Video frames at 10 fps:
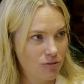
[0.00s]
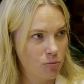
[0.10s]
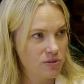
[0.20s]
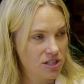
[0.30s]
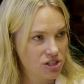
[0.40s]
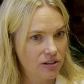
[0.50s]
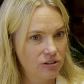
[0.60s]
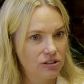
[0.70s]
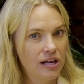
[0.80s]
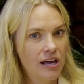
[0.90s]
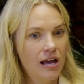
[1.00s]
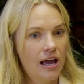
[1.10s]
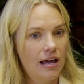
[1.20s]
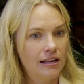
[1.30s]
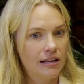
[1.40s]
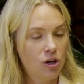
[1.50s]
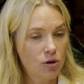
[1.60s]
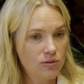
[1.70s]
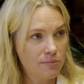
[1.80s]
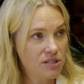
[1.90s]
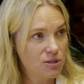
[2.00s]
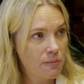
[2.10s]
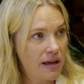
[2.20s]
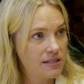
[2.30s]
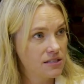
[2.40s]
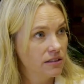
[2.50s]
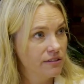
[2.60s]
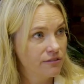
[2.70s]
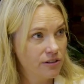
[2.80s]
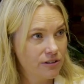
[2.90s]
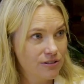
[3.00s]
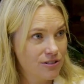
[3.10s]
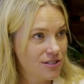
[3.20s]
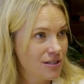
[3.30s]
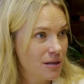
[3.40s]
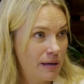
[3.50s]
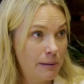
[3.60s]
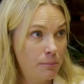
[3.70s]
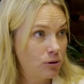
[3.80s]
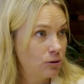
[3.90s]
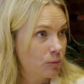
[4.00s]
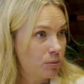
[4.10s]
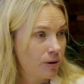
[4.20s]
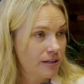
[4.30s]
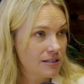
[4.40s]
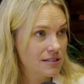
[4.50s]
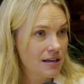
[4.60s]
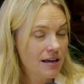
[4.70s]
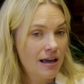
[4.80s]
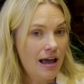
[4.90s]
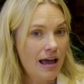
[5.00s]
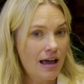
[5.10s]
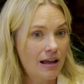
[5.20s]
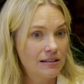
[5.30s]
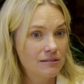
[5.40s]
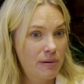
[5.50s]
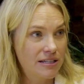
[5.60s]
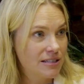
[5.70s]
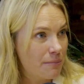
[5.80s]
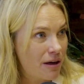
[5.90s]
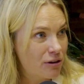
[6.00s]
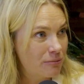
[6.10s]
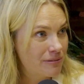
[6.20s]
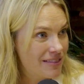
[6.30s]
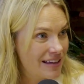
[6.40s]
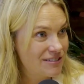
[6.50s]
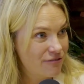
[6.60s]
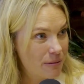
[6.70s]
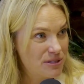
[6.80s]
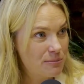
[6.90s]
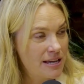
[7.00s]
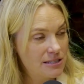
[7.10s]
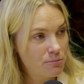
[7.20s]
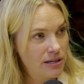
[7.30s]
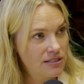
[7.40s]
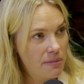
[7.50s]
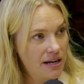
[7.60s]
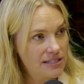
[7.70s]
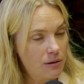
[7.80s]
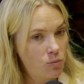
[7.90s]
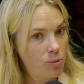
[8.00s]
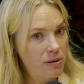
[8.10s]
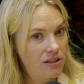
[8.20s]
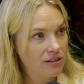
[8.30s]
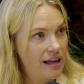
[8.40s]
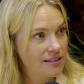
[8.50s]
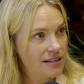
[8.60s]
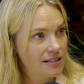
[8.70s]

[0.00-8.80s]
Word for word: almost a shuttle, and it goes up to space, delivers people or products and picks up other things from space and brings them back down will be their landing